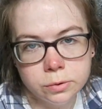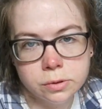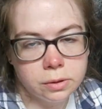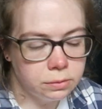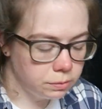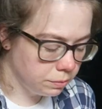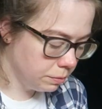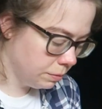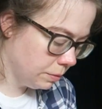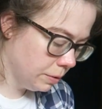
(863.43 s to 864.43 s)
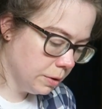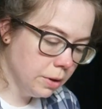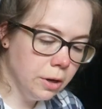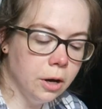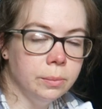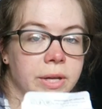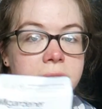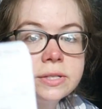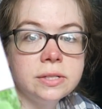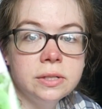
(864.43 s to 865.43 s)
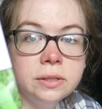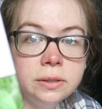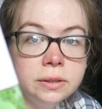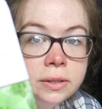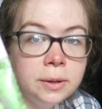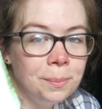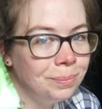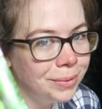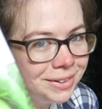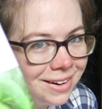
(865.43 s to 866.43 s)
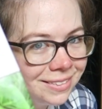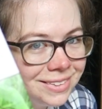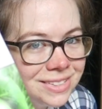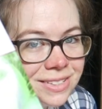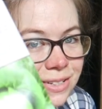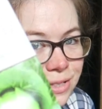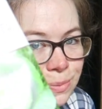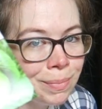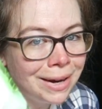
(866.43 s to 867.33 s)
we'll see. Last but not least is